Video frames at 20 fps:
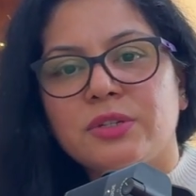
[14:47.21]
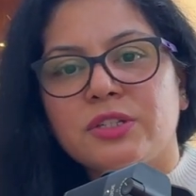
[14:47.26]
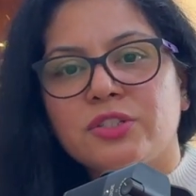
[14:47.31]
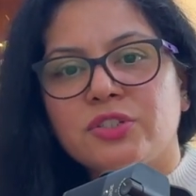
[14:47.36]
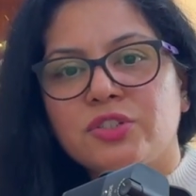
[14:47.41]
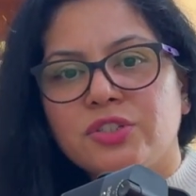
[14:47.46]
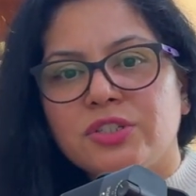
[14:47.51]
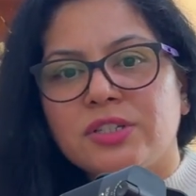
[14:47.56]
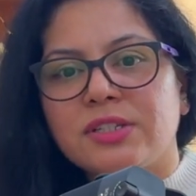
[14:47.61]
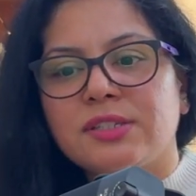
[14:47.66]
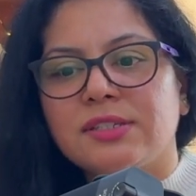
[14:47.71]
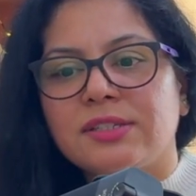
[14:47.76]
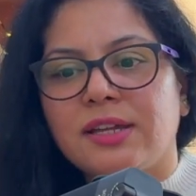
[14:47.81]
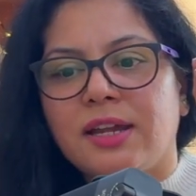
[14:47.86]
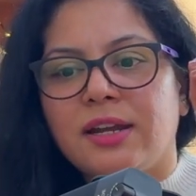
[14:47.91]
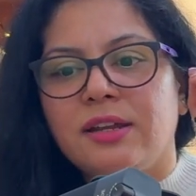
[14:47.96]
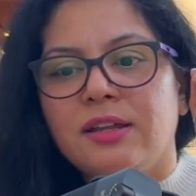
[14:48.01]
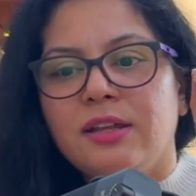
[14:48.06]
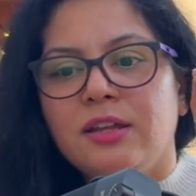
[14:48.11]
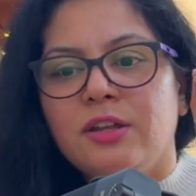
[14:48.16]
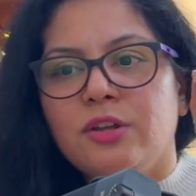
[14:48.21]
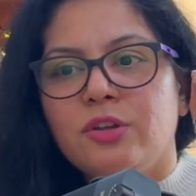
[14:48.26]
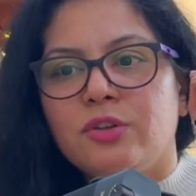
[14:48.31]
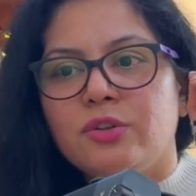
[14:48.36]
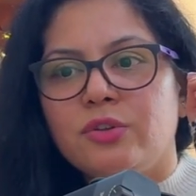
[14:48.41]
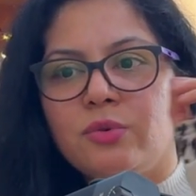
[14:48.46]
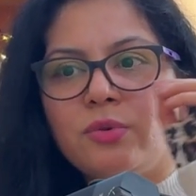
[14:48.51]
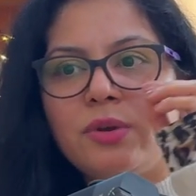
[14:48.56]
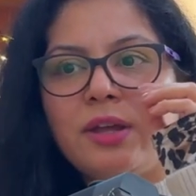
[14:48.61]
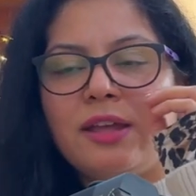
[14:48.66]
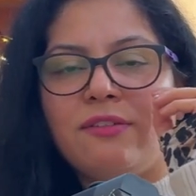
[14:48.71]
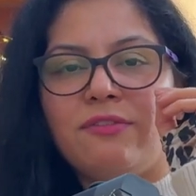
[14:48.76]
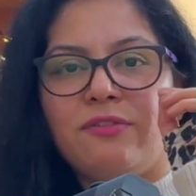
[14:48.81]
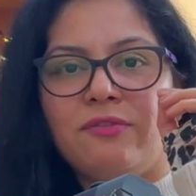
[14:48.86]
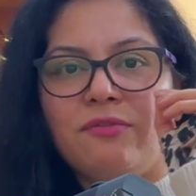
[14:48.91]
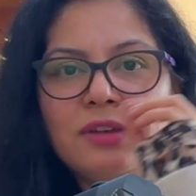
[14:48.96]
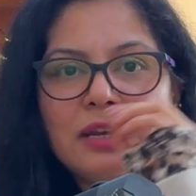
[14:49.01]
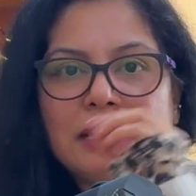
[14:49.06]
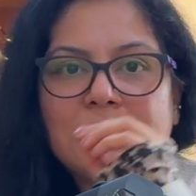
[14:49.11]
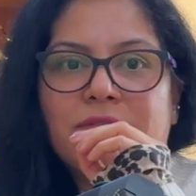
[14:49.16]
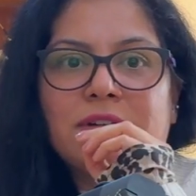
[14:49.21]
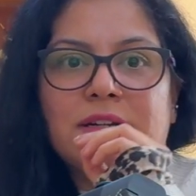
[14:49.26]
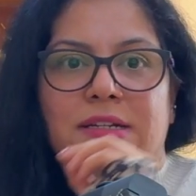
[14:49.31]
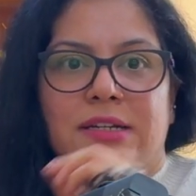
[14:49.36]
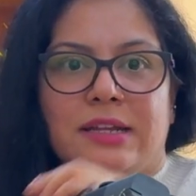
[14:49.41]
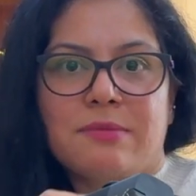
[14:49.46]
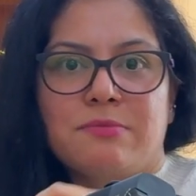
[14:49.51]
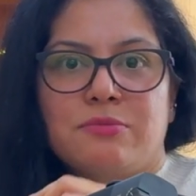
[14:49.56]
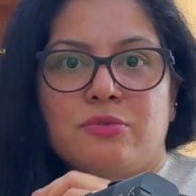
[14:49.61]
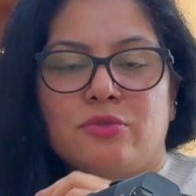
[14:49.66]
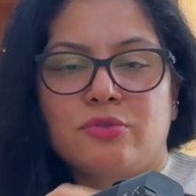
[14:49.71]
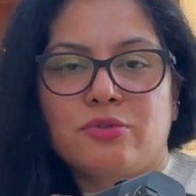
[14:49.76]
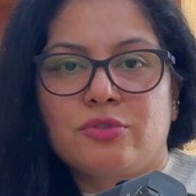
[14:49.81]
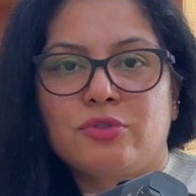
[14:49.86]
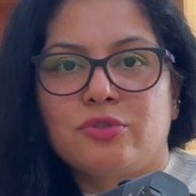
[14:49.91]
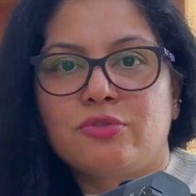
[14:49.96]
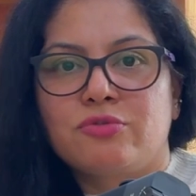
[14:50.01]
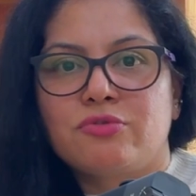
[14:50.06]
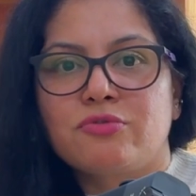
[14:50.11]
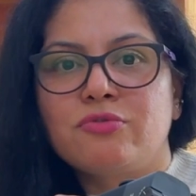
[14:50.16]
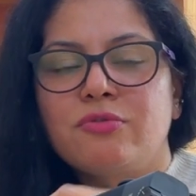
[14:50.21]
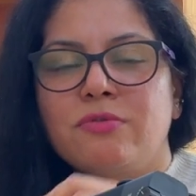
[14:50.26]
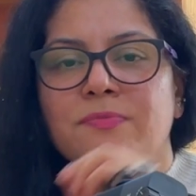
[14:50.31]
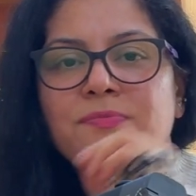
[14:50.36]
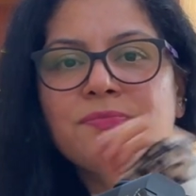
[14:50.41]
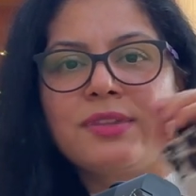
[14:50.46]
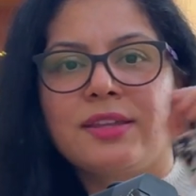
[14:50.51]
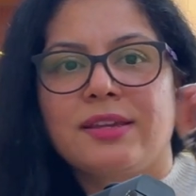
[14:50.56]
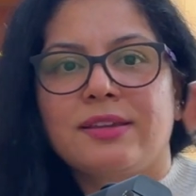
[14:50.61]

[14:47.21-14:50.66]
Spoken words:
It's just that you have never tapped on to